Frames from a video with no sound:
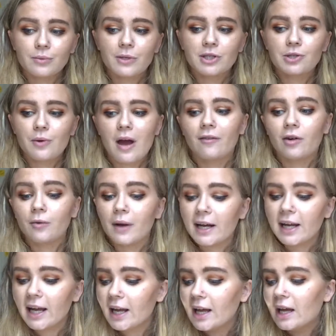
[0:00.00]
what you have
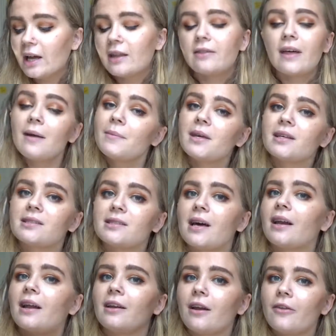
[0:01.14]
already. That being said,
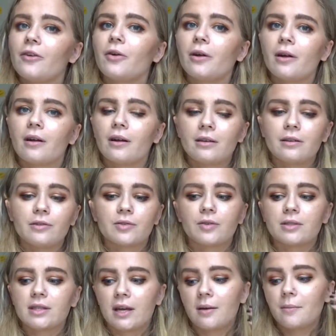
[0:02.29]
another useful
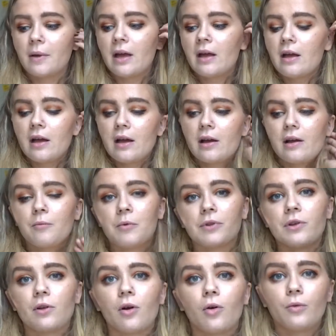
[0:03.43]
tip with
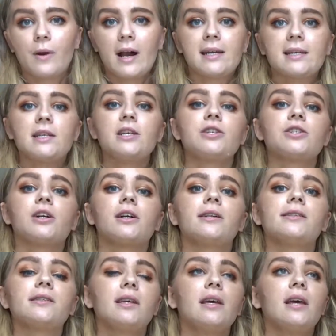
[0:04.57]
your old ratty
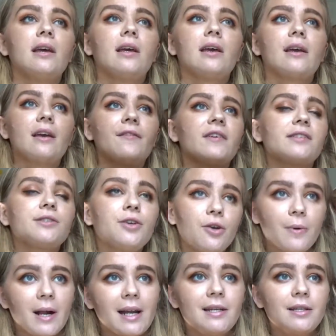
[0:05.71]
t-shirts, if it's too
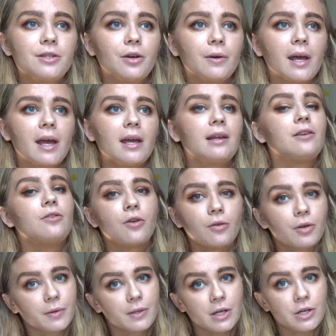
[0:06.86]
ratty to donate and you don't
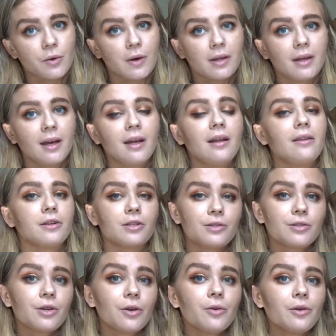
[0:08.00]
know what to do with it, there's
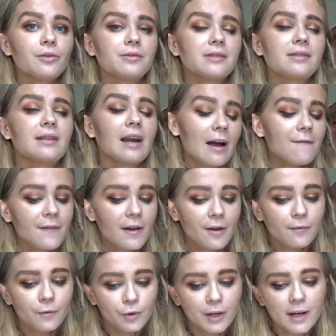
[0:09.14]
two uses that I've
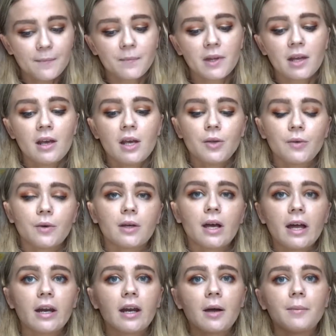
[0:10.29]
found for it. You can cut
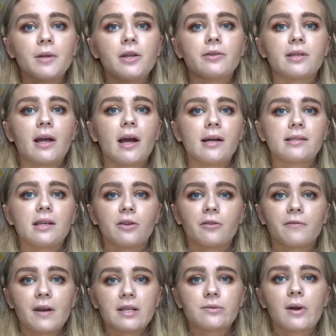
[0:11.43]
it up and use it as either
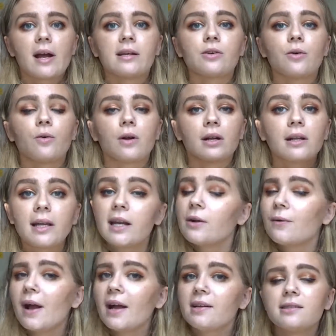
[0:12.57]
face rags or cleaning
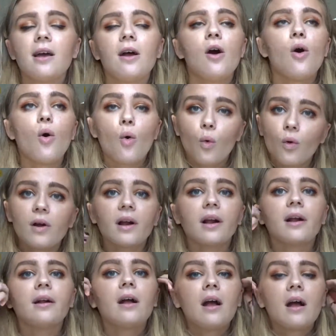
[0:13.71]
rags, or
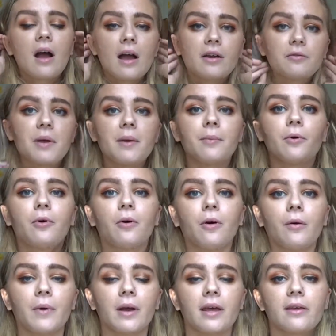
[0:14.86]
I know
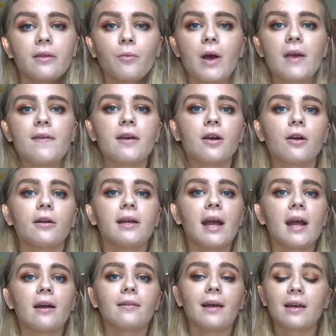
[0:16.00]
people with wavy curly
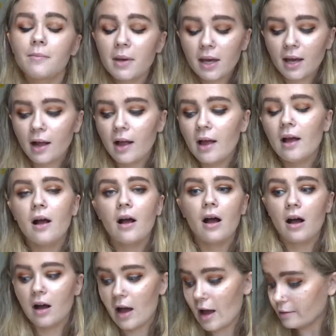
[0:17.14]
hair like me,
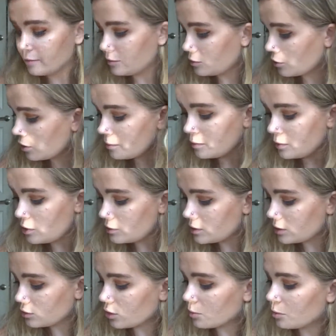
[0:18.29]
using
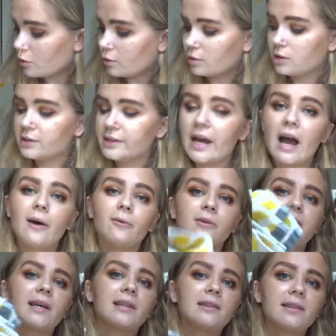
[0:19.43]
normal towels
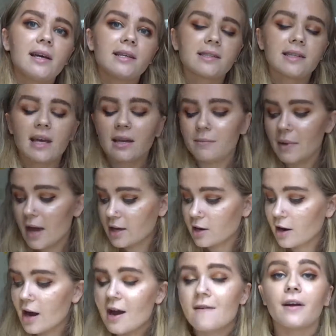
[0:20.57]
like this can make your
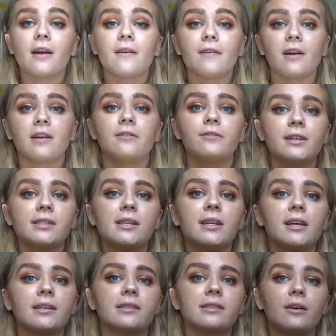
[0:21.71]
hair very, very frizzy
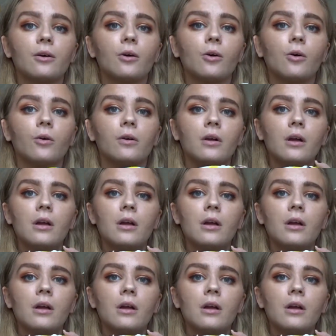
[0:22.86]
because the whole